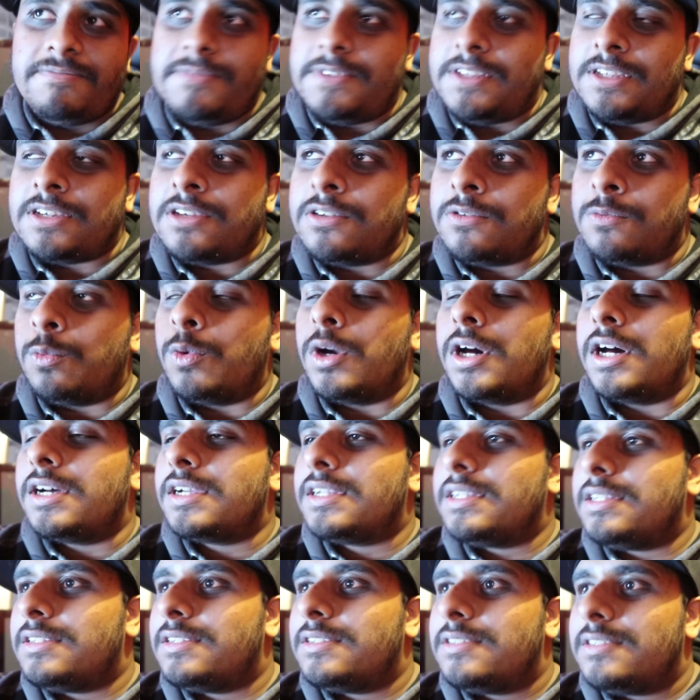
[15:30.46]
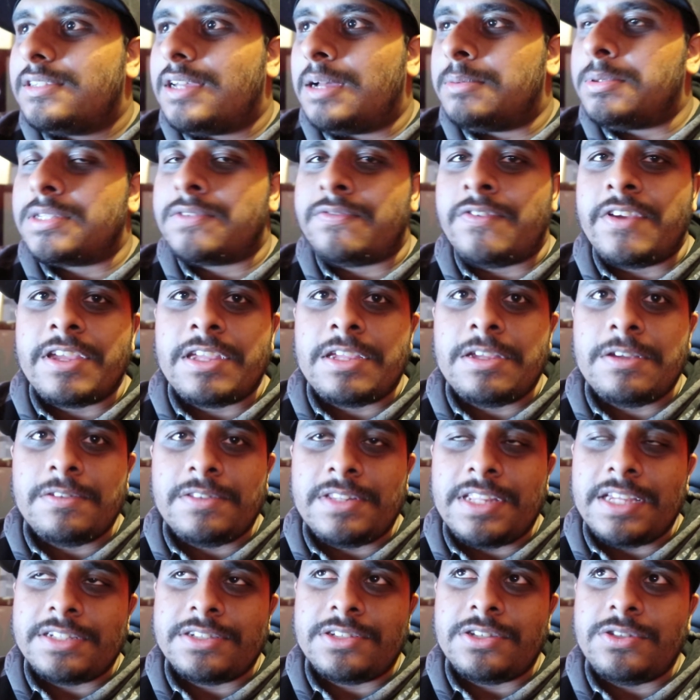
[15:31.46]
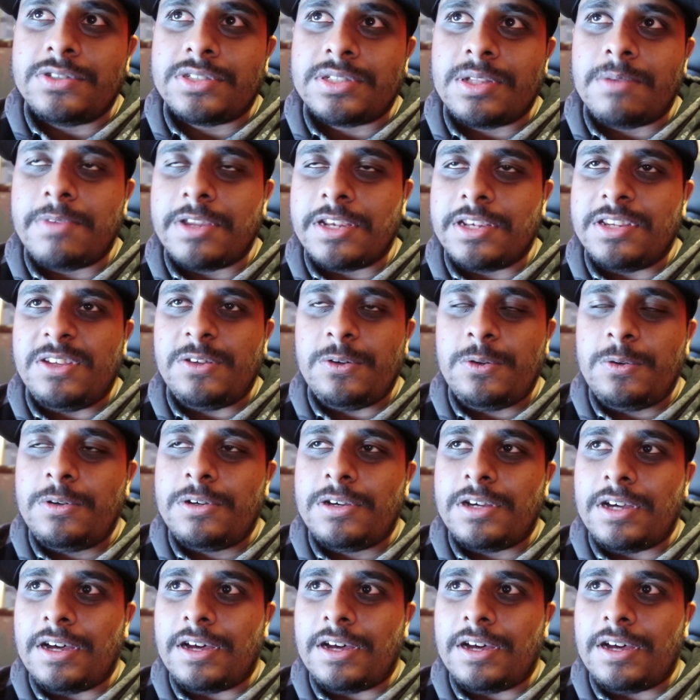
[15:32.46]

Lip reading: It could work. I'm just thinking they should do something new.